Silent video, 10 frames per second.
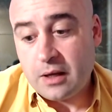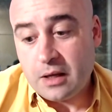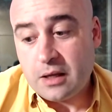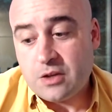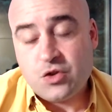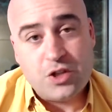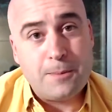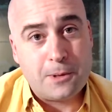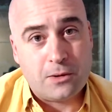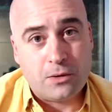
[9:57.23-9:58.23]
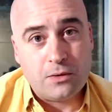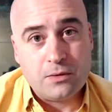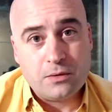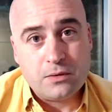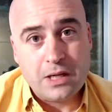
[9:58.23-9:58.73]
is typical.
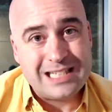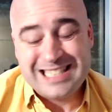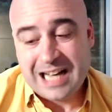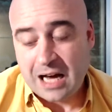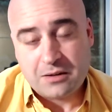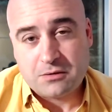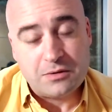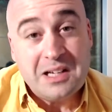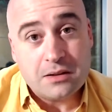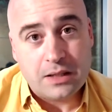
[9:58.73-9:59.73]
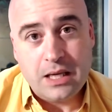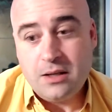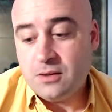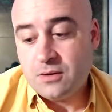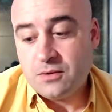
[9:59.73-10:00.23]
It's not
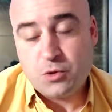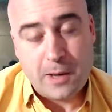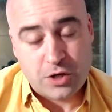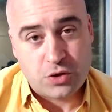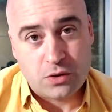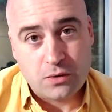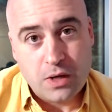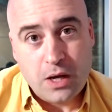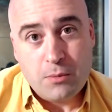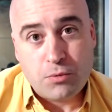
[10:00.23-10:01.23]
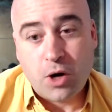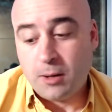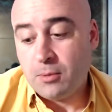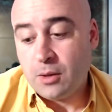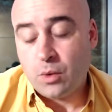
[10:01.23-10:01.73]
really special.
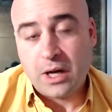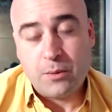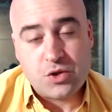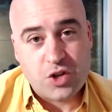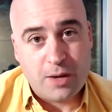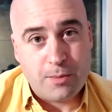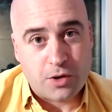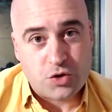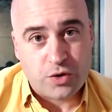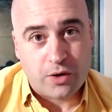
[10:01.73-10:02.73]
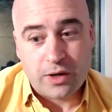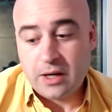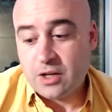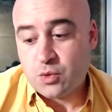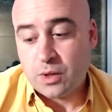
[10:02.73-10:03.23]
Probably what I would say about Australia is what I